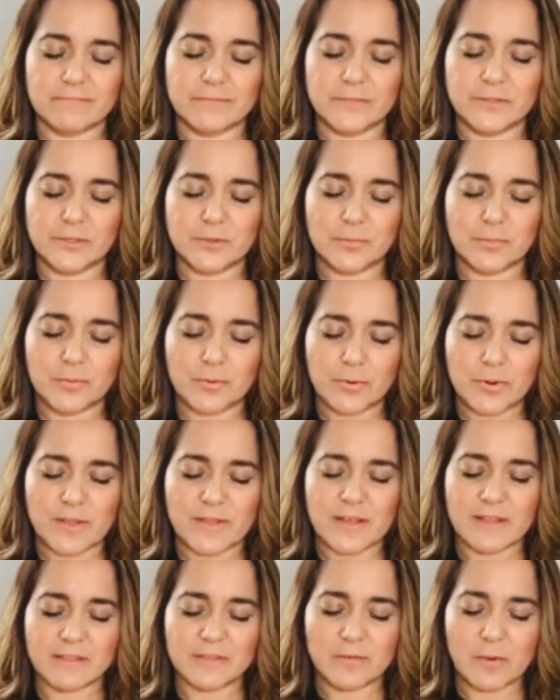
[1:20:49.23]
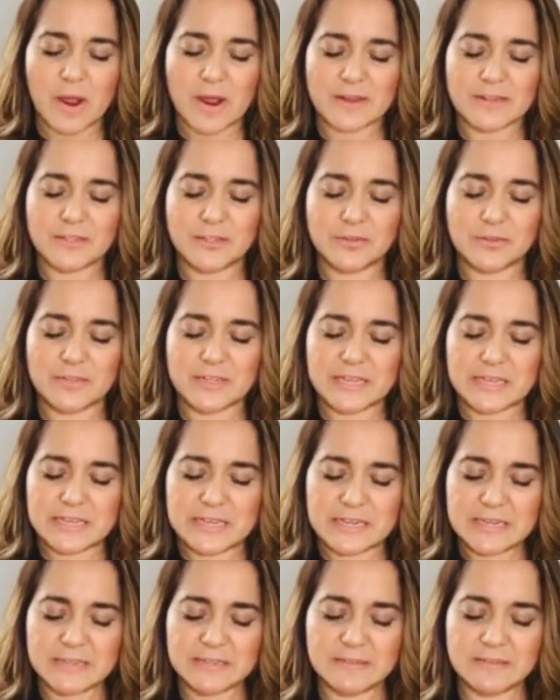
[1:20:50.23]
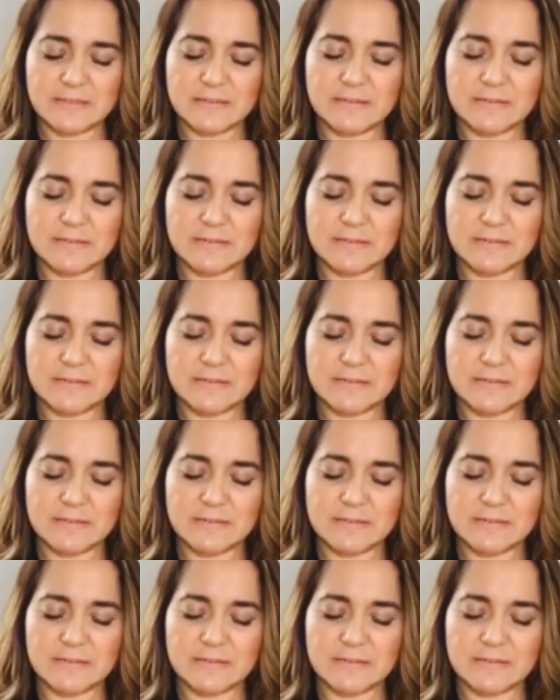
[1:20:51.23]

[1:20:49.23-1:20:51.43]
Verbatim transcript: So breathe that gratitude in.